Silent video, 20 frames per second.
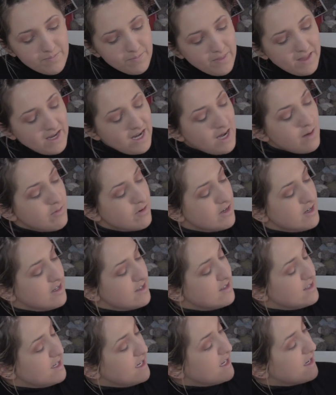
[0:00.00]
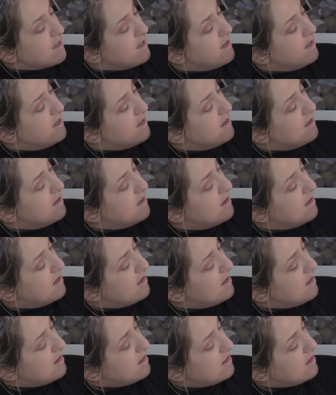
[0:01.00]
And I'm gonna take
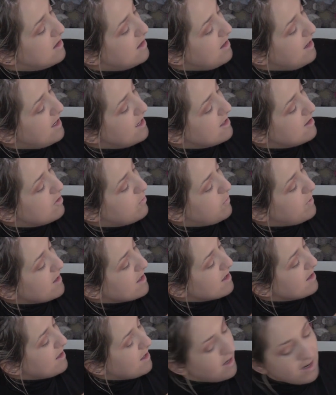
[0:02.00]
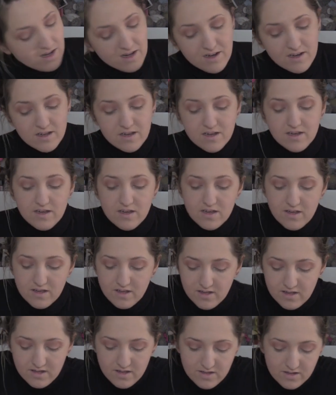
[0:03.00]
the light pink here
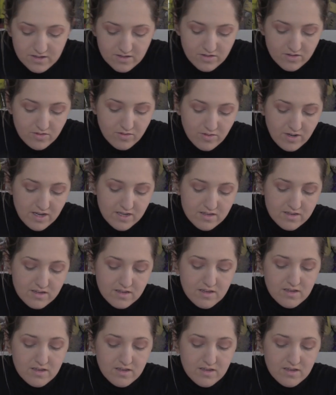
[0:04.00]
to add